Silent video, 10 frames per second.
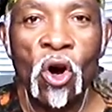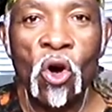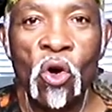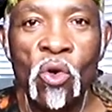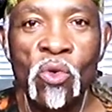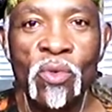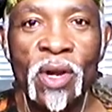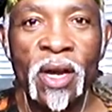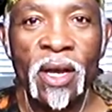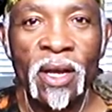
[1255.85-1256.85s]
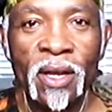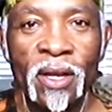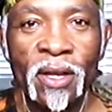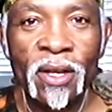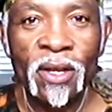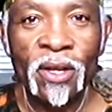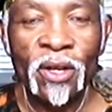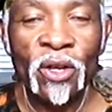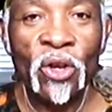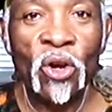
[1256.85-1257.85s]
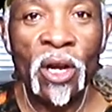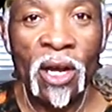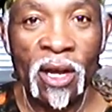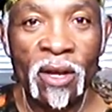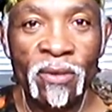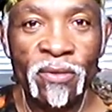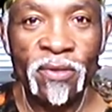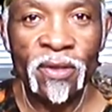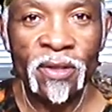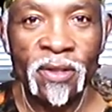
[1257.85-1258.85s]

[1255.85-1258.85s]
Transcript: Own your love.